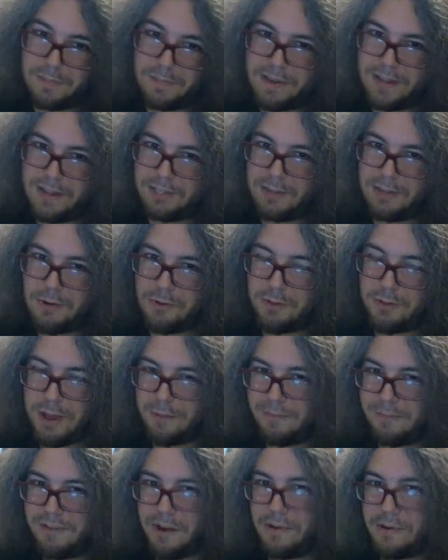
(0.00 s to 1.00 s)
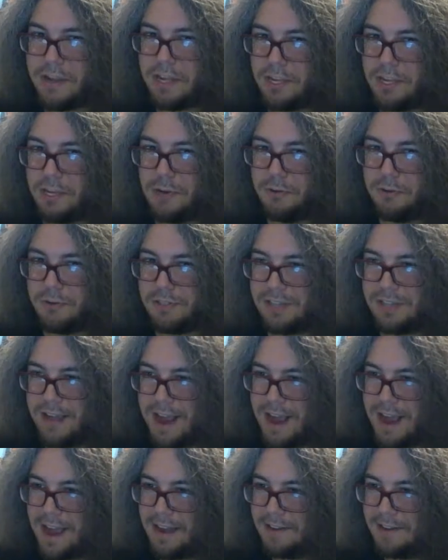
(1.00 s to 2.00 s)
being told I'm very cute
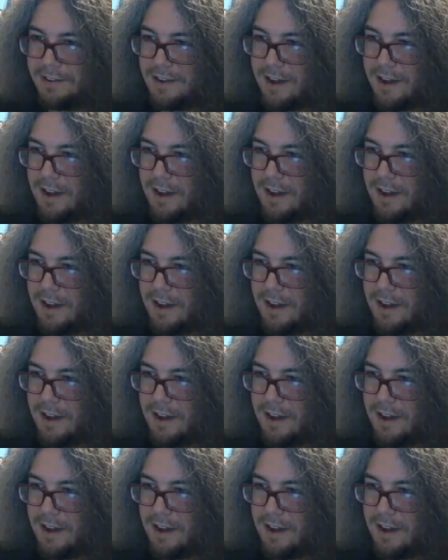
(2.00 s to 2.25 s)
and